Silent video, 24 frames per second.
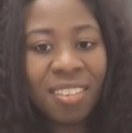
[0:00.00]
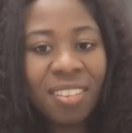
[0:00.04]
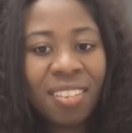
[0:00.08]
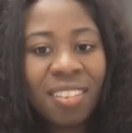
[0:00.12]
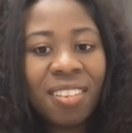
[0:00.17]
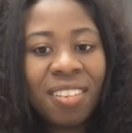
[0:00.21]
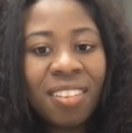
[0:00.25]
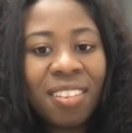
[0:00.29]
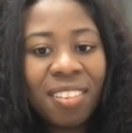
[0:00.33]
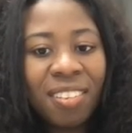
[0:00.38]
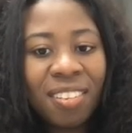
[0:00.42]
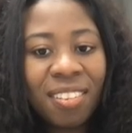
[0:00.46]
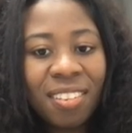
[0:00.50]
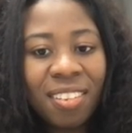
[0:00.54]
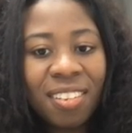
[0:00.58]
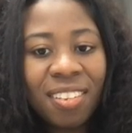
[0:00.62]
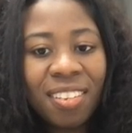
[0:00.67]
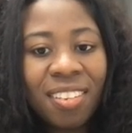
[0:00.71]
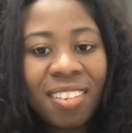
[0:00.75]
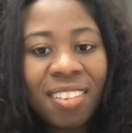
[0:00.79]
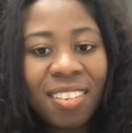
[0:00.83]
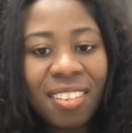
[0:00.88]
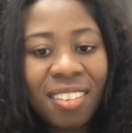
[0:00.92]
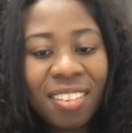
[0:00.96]

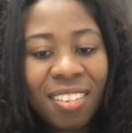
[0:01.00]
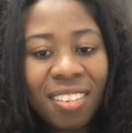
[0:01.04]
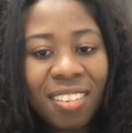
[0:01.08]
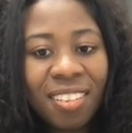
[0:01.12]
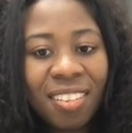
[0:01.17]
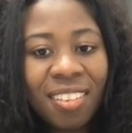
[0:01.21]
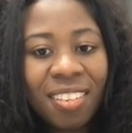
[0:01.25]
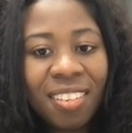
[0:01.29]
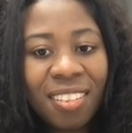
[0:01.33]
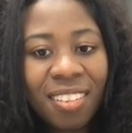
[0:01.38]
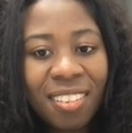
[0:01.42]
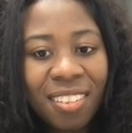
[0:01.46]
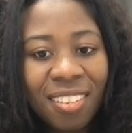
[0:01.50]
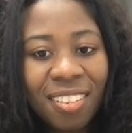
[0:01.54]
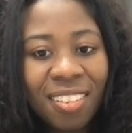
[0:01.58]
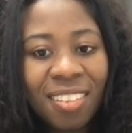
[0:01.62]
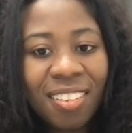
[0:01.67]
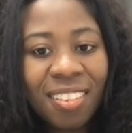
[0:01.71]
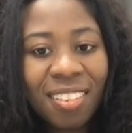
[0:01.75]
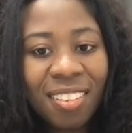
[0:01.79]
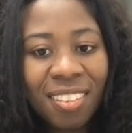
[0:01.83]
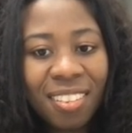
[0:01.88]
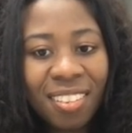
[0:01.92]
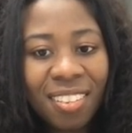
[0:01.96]

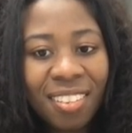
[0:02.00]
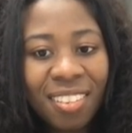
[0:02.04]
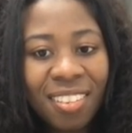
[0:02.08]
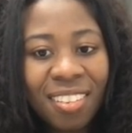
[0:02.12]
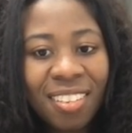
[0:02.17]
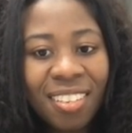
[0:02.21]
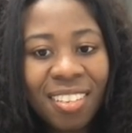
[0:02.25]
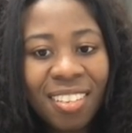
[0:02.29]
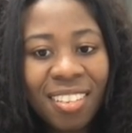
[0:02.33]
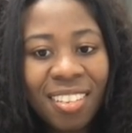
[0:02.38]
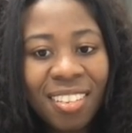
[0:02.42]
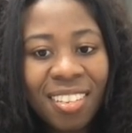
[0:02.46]
No words are spoken by the person on screen.